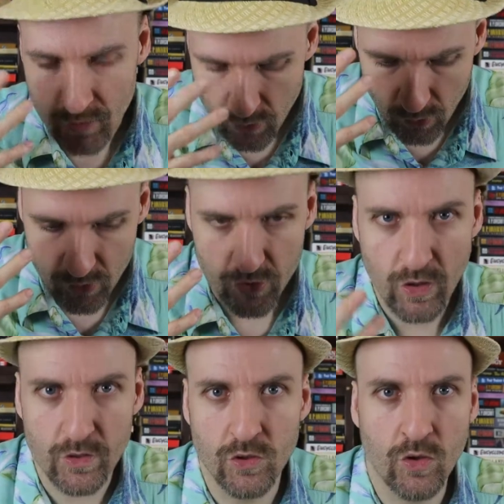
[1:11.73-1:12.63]
you know,
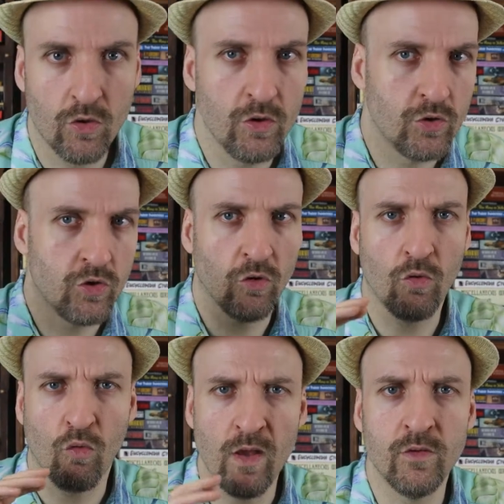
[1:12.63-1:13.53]
just
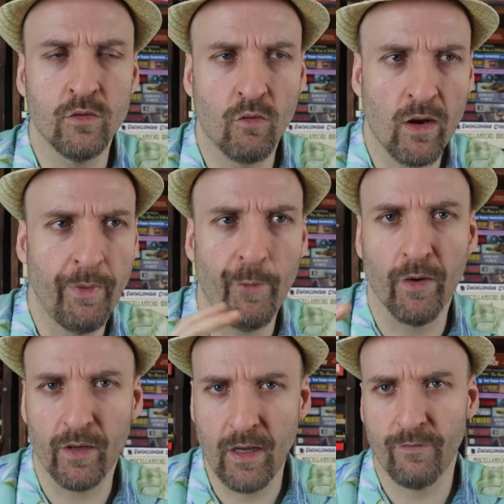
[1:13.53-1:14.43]
incredibly
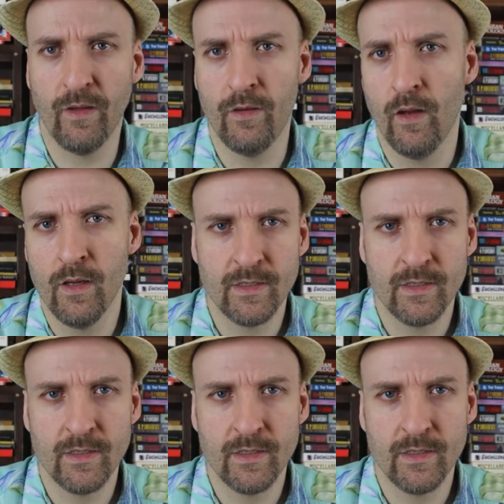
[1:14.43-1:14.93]
well gifted,